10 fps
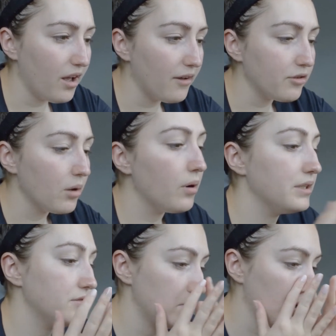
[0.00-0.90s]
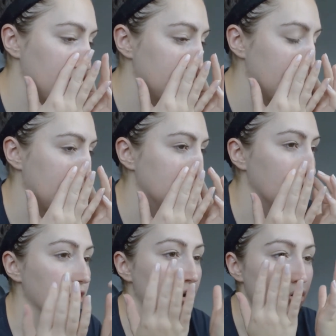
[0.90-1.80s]
feel like my skin is
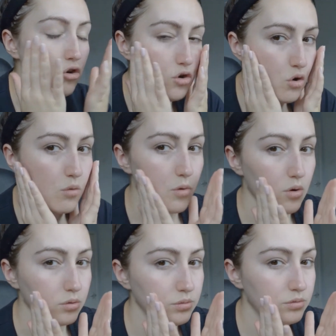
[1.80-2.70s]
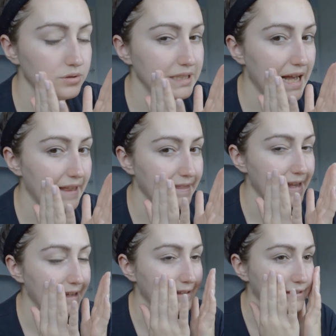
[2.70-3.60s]
like normal, and
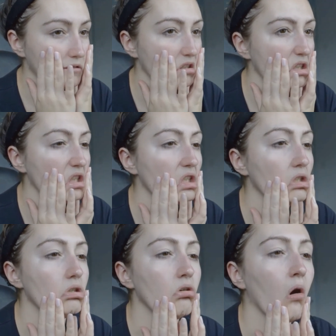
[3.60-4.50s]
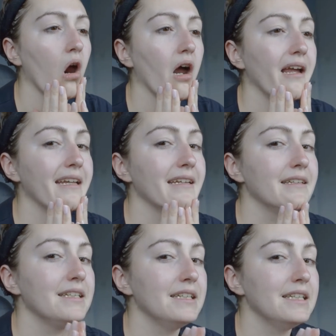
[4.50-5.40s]
then dry.
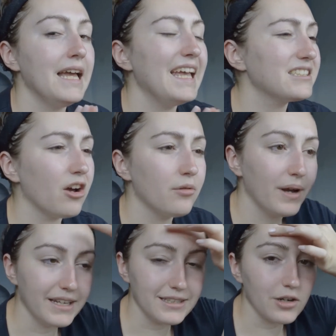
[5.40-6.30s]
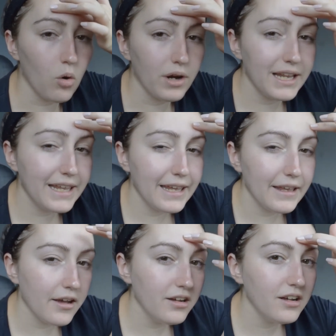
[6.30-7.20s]
It's kind of weird, it's like oily
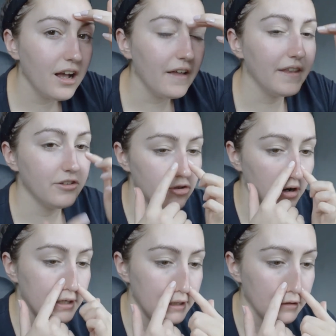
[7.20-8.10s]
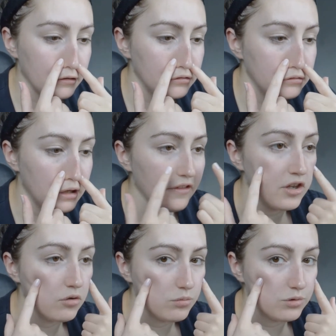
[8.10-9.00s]
here, and then dry here, and
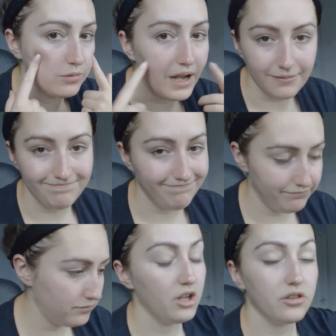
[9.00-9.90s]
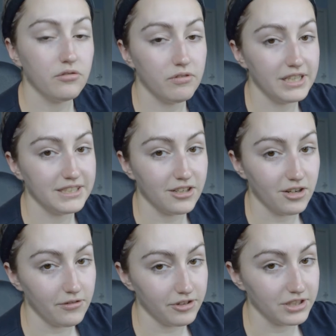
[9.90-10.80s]
then normal there. The reason I
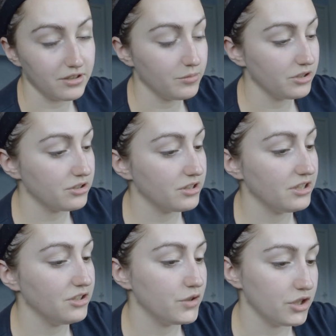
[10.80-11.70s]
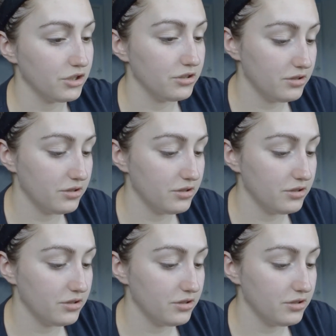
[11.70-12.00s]
love these so much, and you should